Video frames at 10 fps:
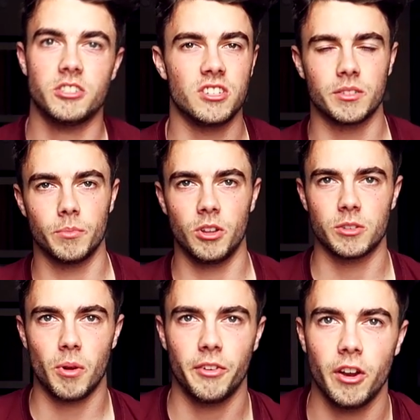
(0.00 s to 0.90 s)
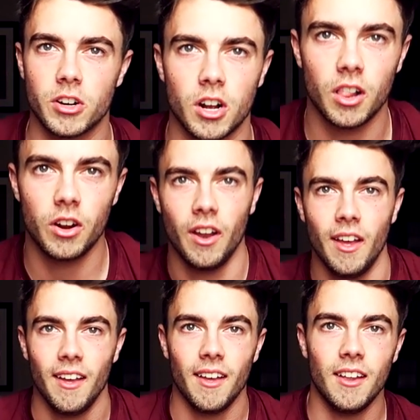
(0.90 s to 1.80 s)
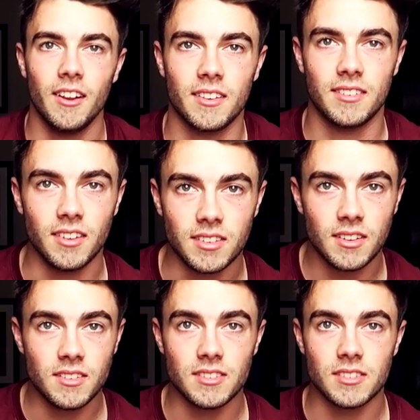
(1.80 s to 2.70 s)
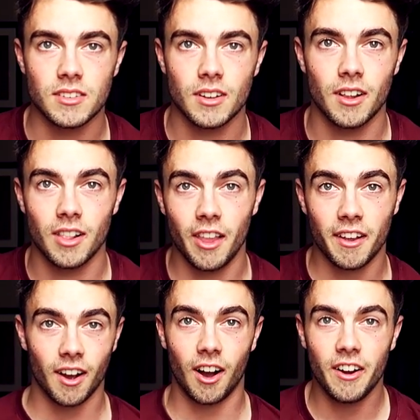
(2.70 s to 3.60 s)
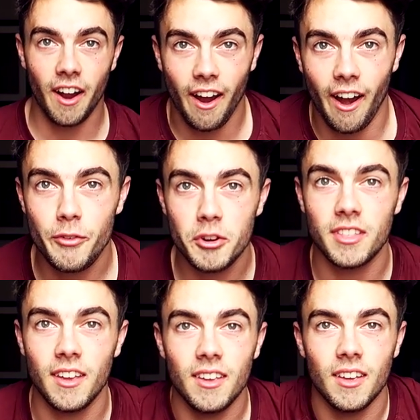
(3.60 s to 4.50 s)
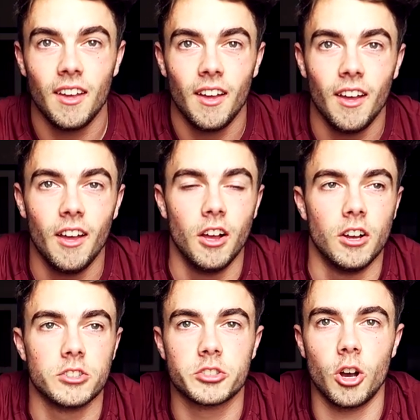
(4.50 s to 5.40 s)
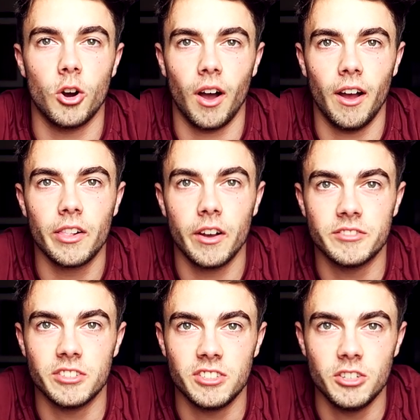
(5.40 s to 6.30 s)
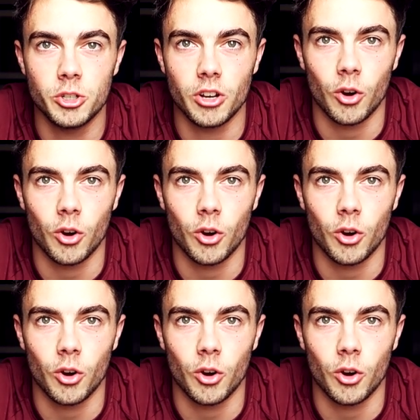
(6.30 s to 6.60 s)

This, this is my favorite color in existence, like on everything. So I love this t-shirt